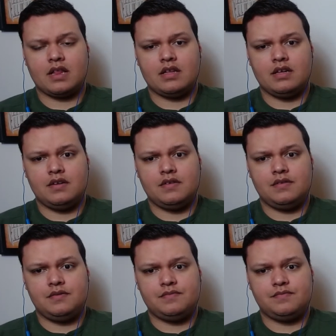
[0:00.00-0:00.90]

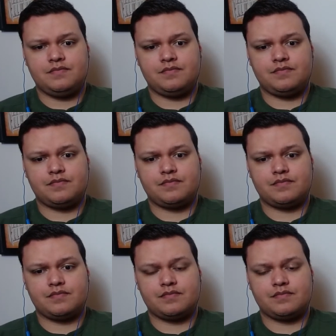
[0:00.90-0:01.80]

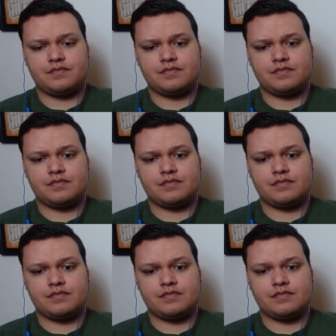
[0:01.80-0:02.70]

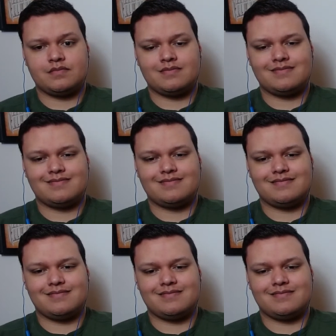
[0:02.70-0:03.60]

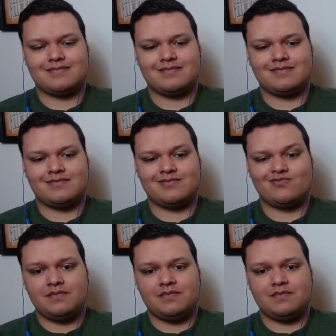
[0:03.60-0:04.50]

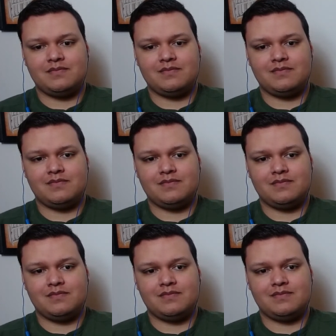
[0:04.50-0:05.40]

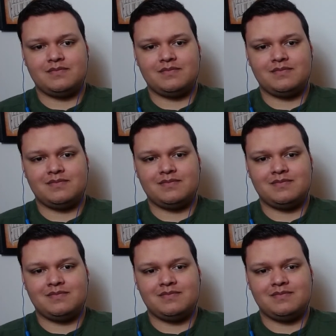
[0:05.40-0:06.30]

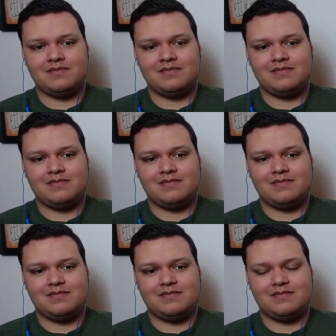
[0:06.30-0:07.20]

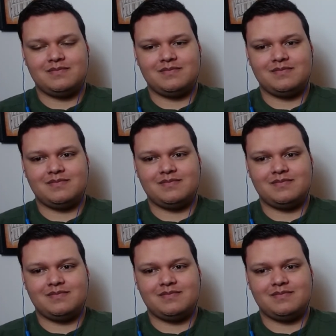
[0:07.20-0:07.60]
(silence)